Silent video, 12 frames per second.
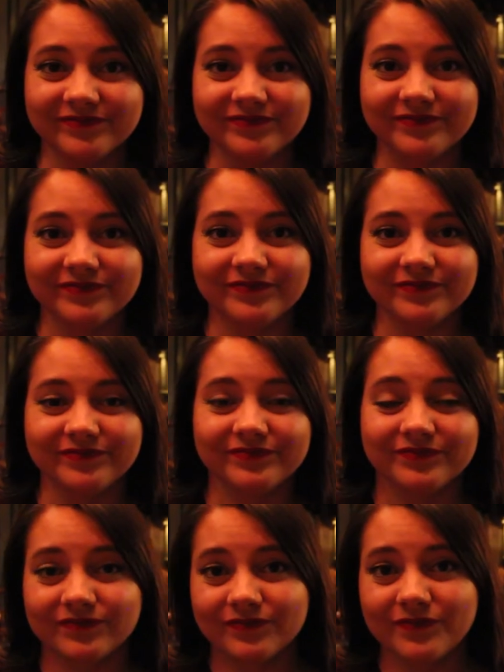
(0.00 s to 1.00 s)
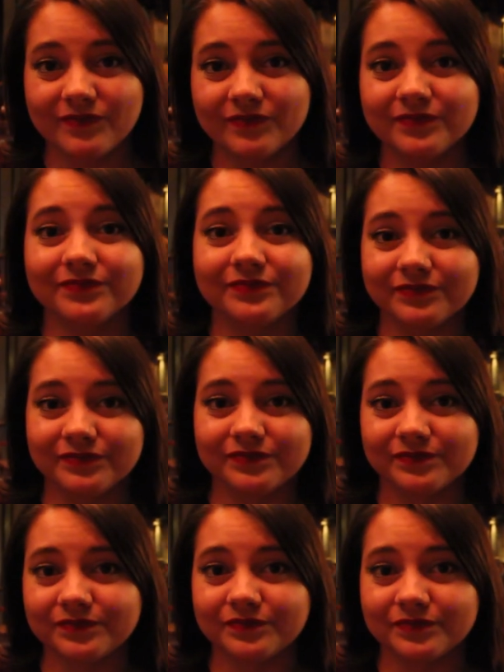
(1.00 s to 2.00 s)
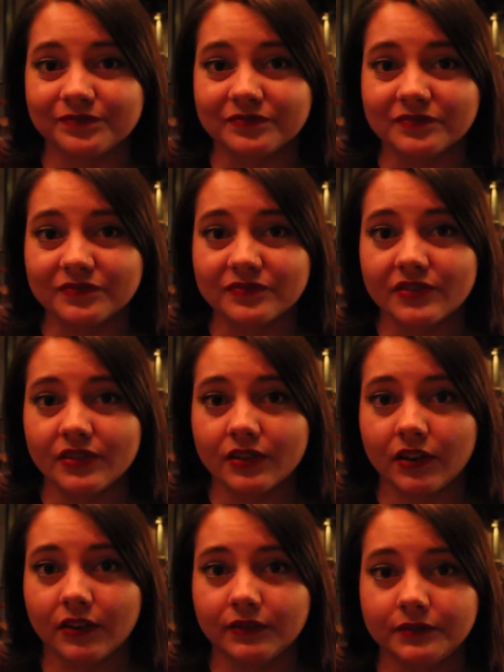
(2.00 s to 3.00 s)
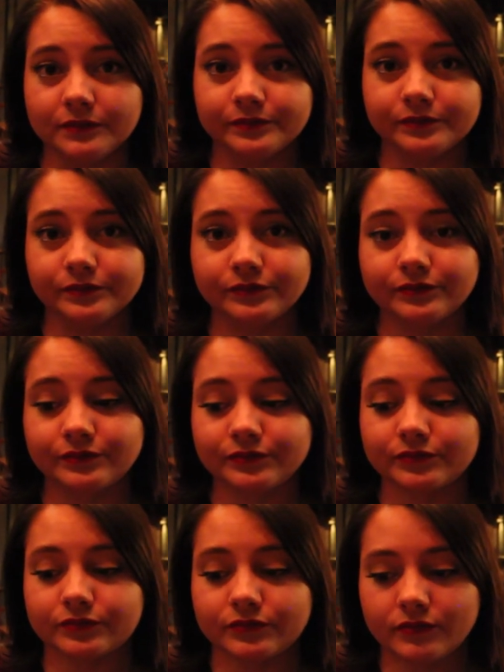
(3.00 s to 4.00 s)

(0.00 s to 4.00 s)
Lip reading: This person isn't speaking.